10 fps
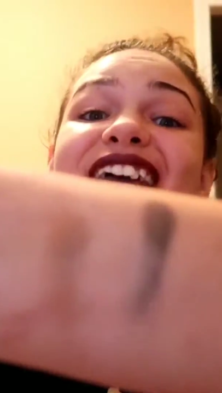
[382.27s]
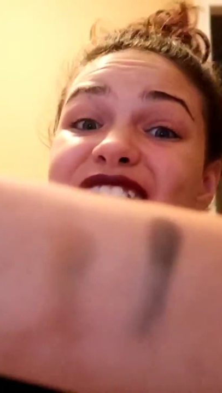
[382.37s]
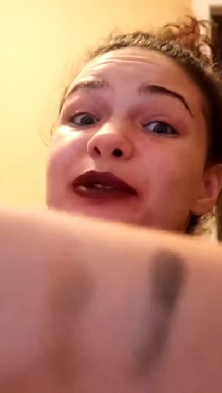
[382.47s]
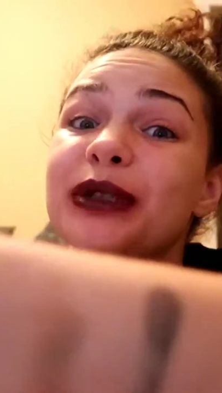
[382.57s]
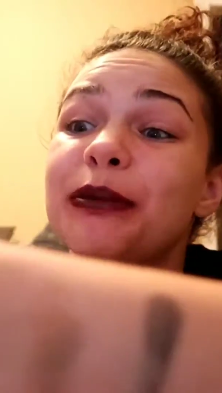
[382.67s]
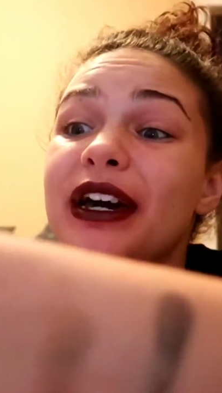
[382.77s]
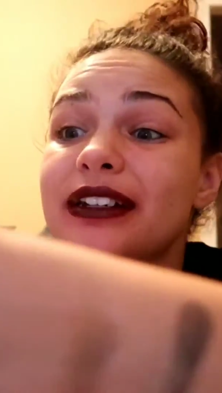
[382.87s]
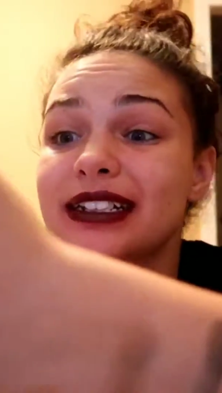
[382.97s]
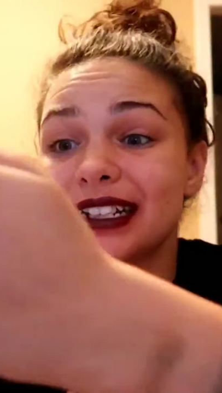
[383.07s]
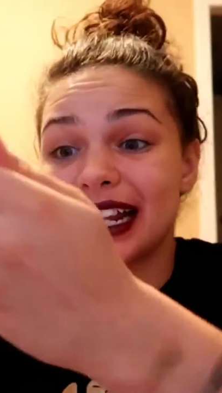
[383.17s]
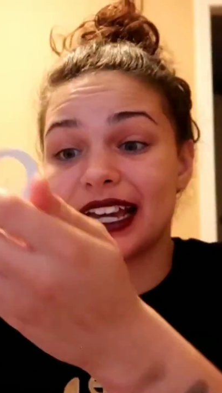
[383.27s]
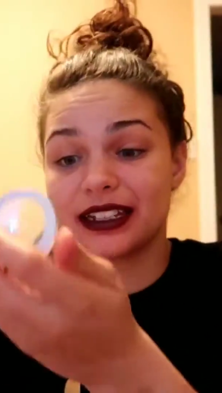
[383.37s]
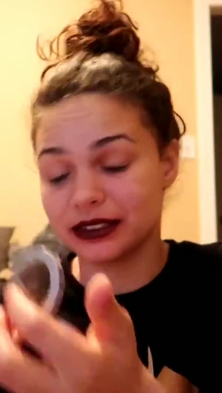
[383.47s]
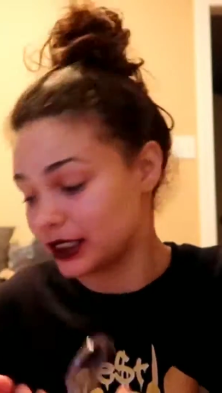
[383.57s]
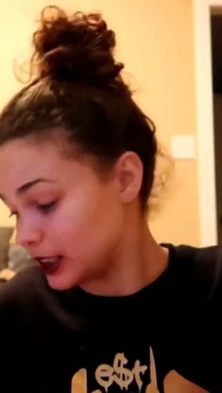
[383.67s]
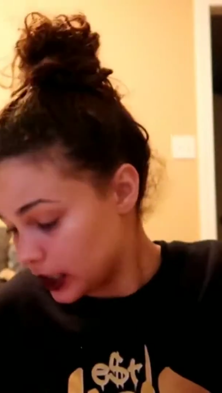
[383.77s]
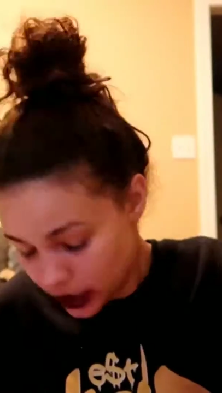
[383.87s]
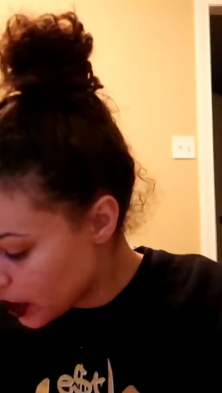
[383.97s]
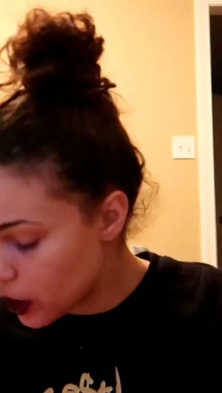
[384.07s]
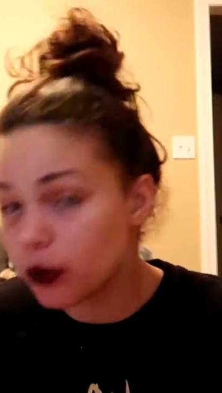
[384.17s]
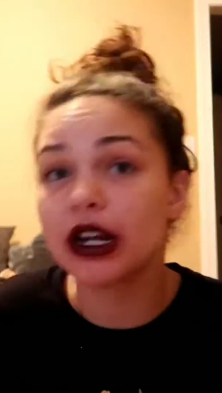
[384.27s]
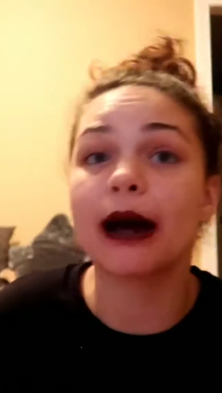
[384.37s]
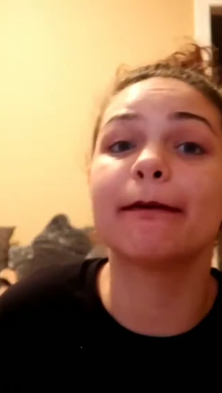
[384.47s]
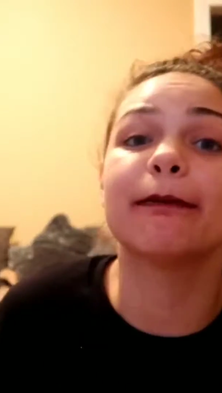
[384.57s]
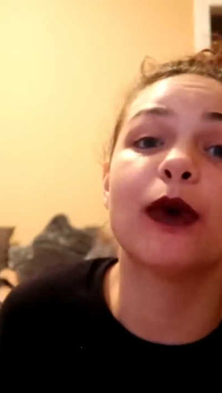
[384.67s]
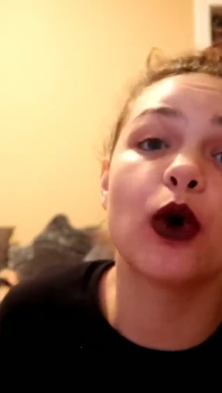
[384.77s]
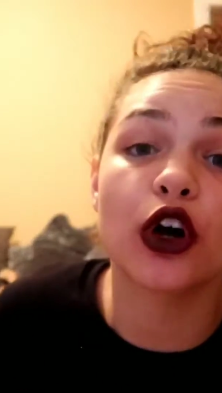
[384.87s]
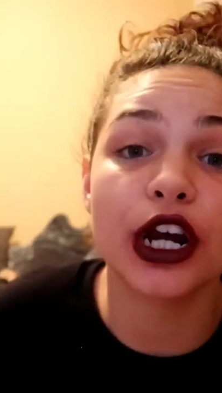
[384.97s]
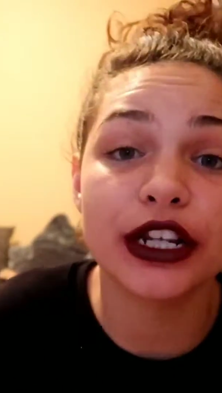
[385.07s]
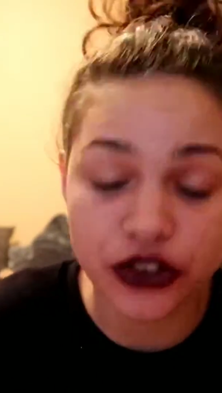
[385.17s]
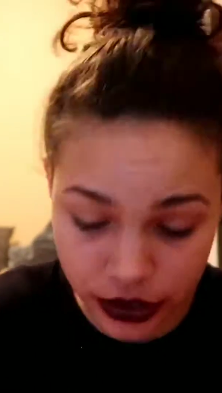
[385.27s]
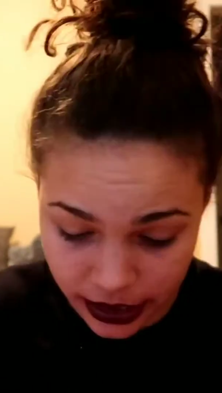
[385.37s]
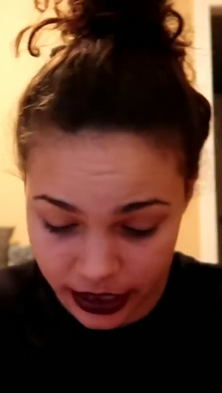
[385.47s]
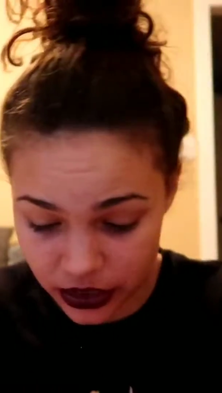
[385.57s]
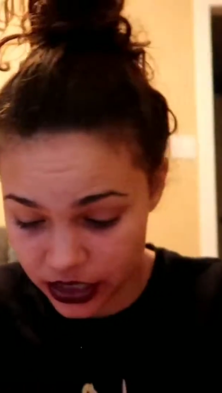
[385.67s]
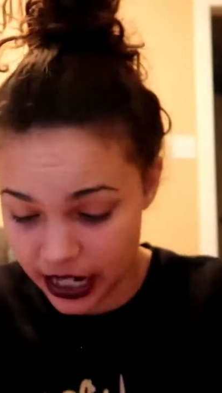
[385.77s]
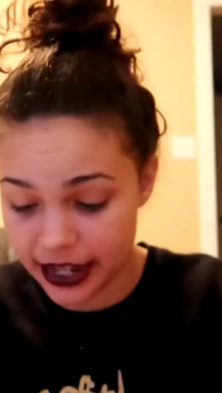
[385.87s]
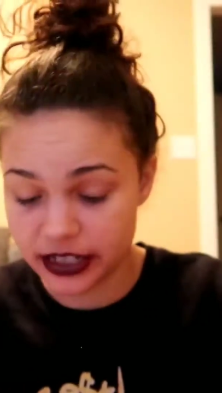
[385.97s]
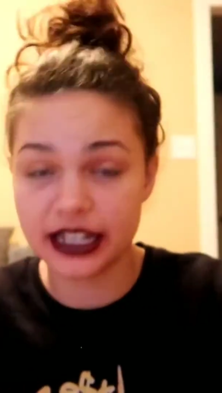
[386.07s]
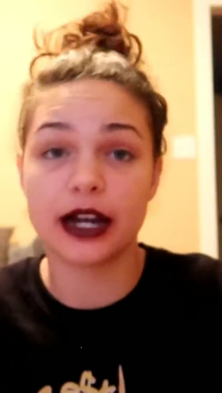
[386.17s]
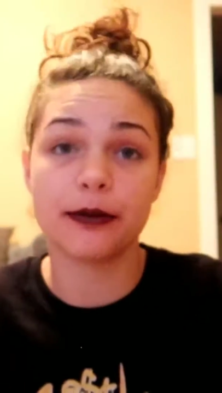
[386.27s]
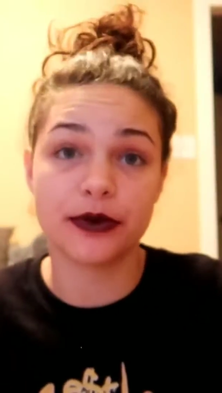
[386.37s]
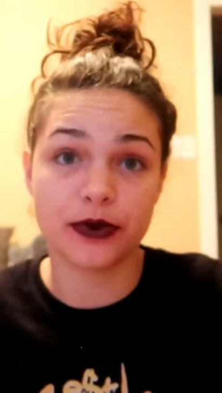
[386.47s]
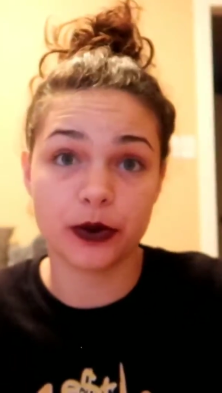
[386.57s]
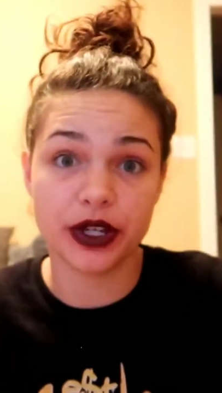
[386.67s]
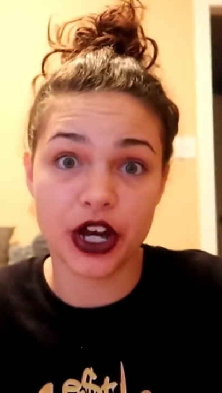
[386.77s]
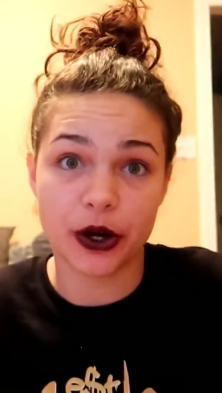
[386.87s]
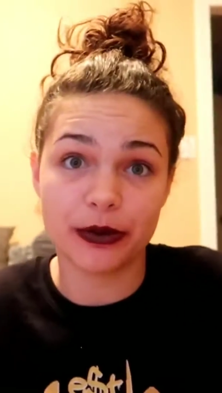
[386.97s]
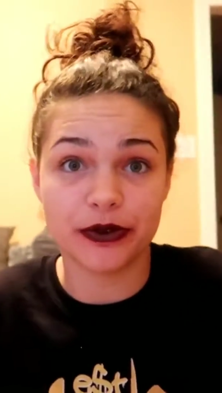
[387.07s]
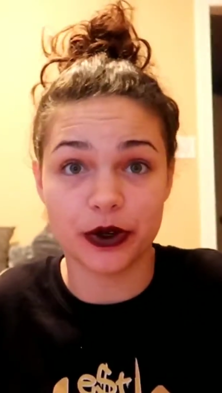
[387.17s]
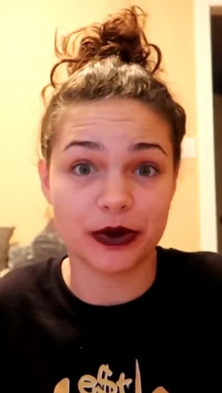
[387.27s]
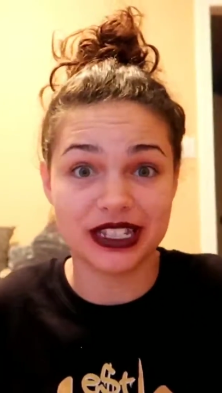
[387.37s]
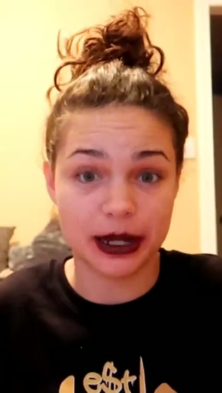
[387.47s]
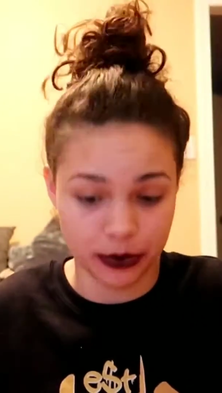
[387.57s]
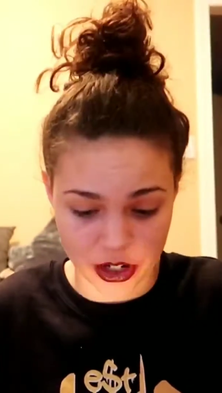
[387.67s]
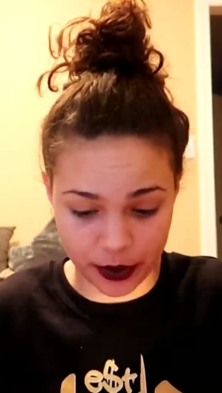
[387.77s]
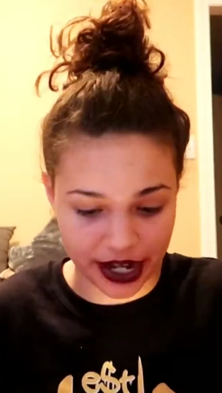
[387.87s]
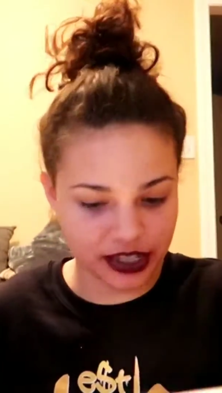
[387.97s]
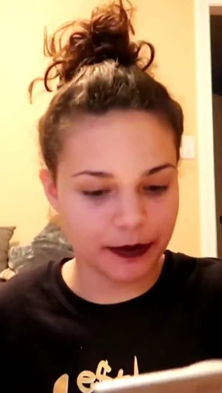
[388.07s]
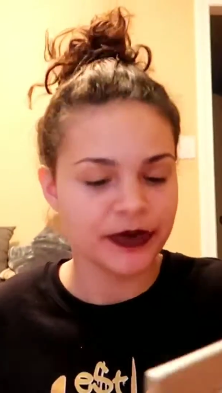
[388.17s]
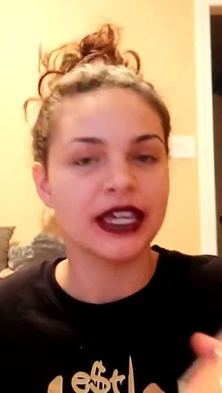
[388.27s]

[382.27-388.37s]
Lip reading: It could be better than that. What I'm more interested in testing out before we go, before we separate ways,